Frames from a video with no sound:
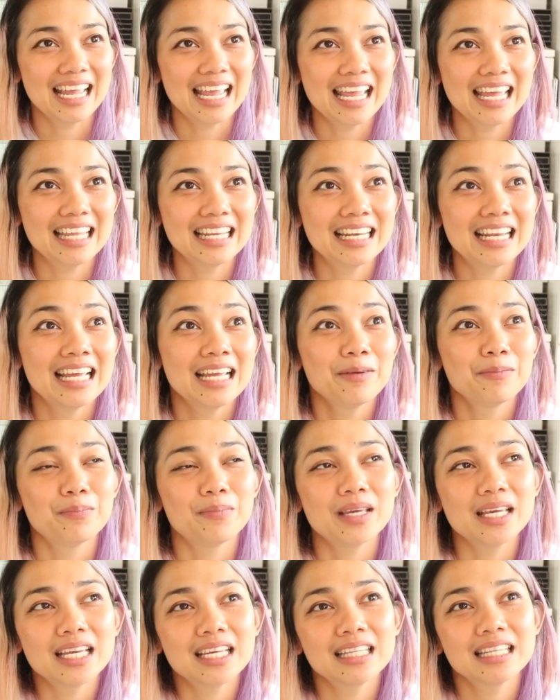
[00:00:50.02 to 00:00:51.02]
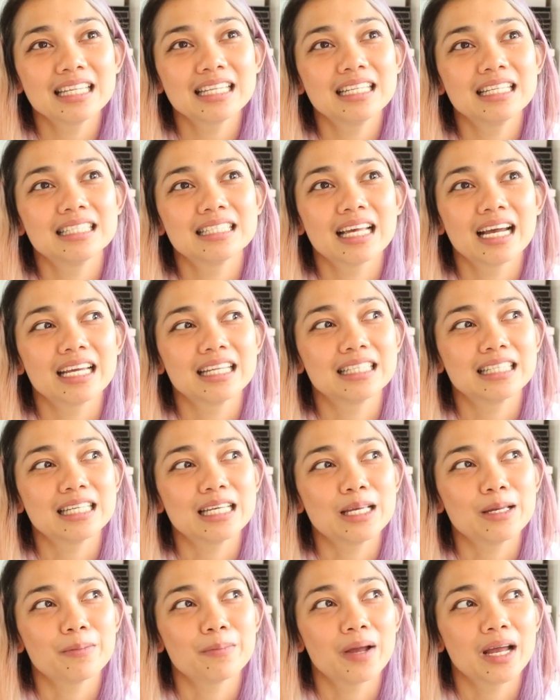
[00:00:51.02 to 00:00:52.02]
and being in the design
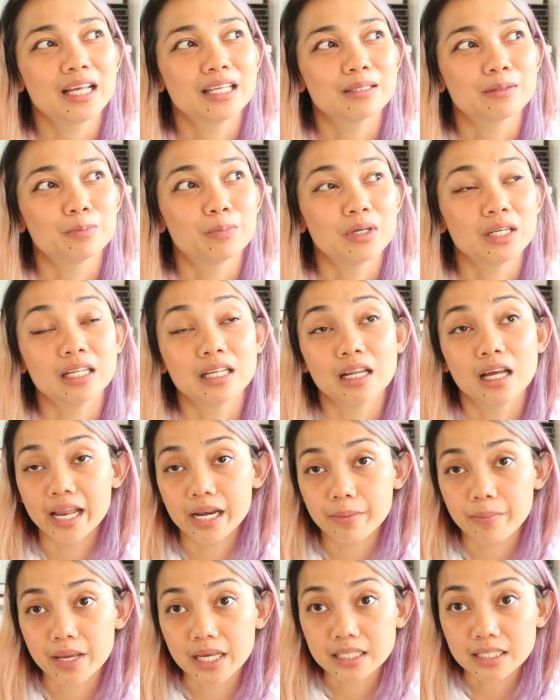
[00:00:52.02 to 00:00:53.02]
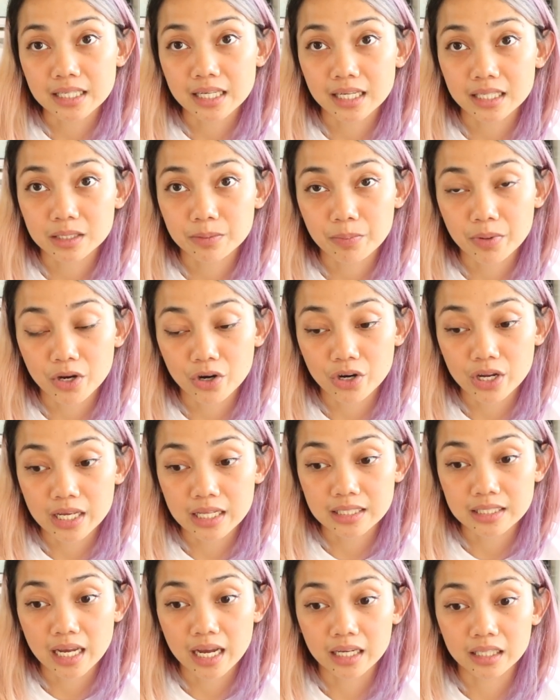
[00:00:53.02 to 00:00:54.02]
team has been an amazing
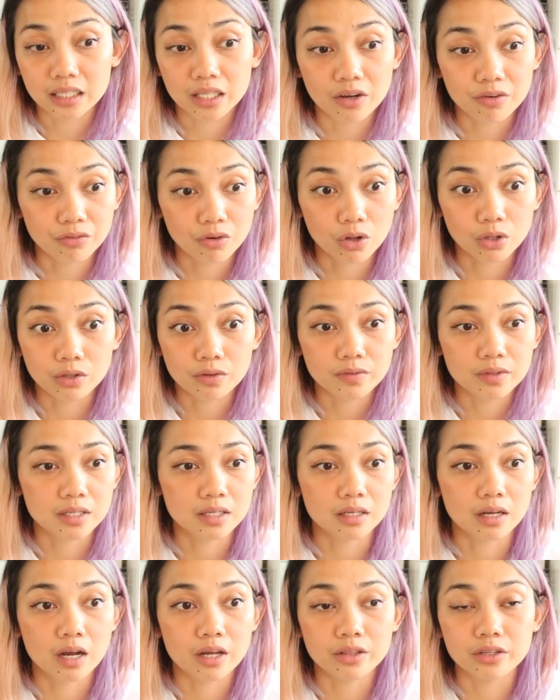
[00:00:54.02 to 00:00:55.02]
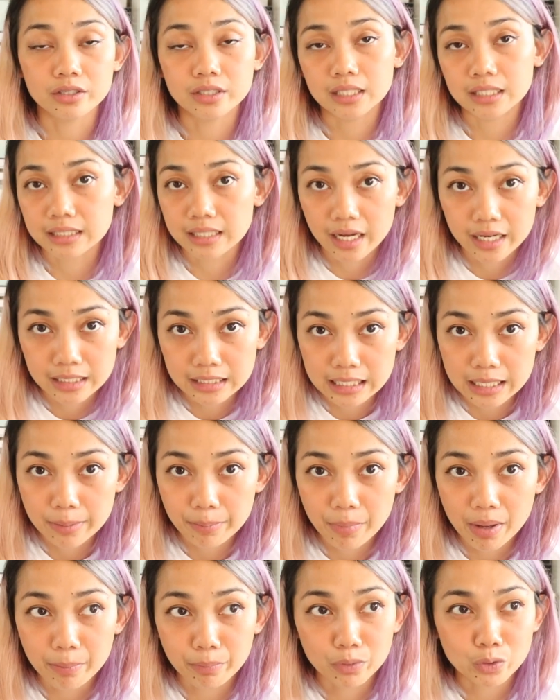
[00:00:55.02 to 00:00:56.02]
experience. I love all of the other design
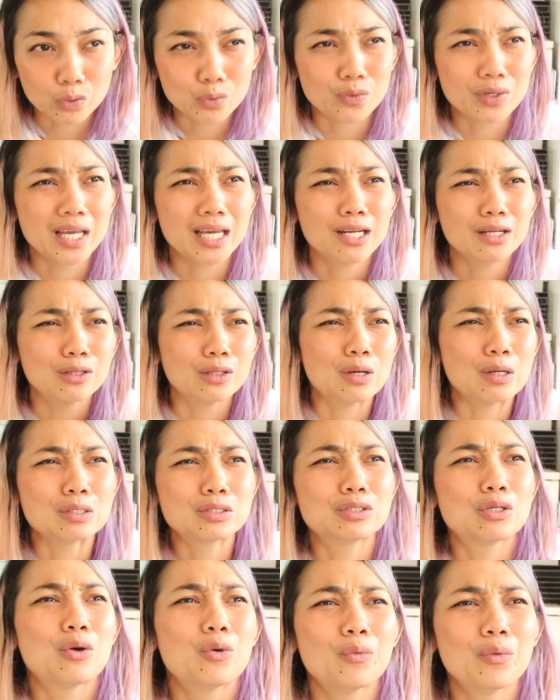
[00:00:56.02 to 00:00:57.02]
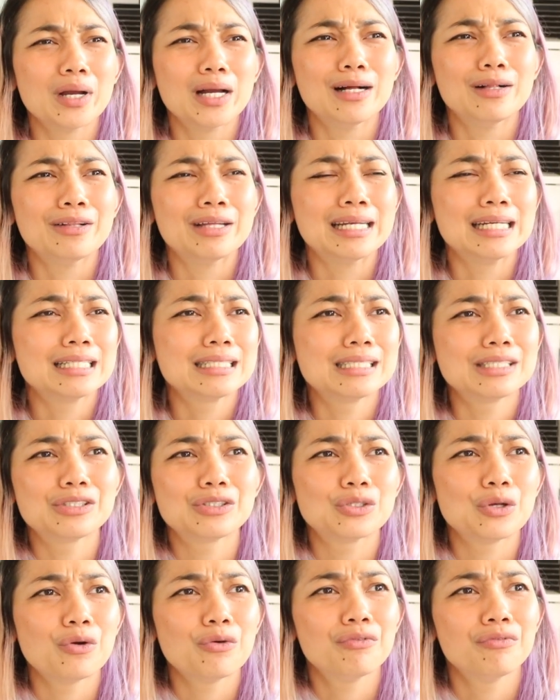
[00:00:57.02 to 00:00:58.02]
team members. We get along so well and it's
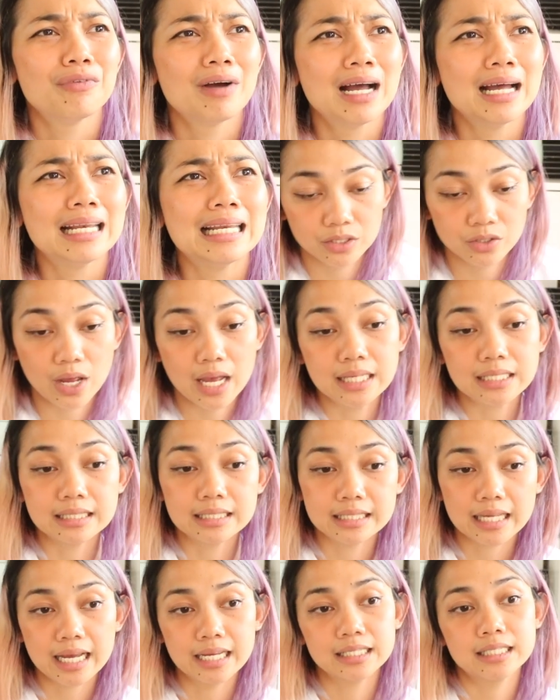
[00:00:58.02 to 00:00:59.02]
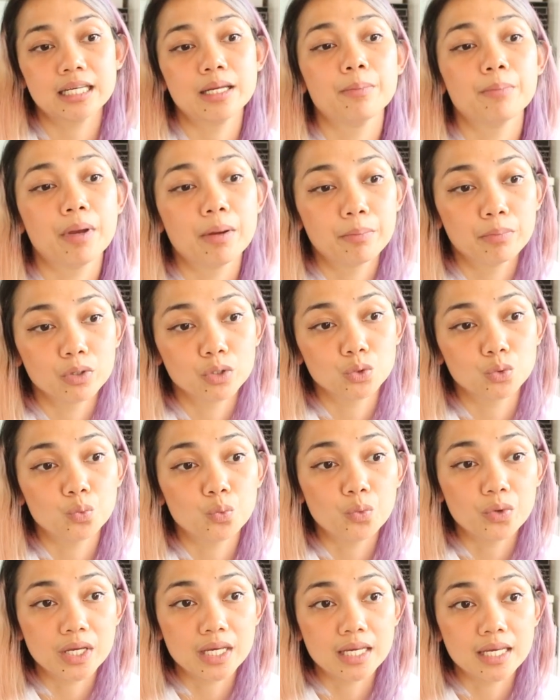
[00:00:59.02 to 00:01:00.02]
just so fun. So as design team members,
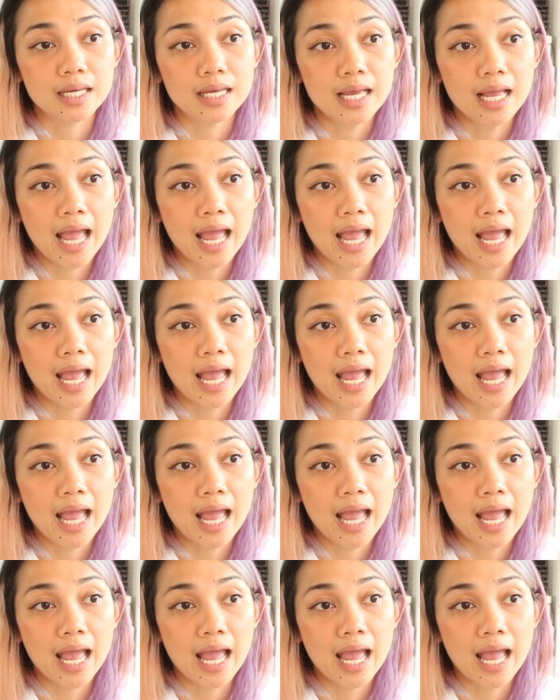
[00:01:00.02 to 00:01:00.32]
we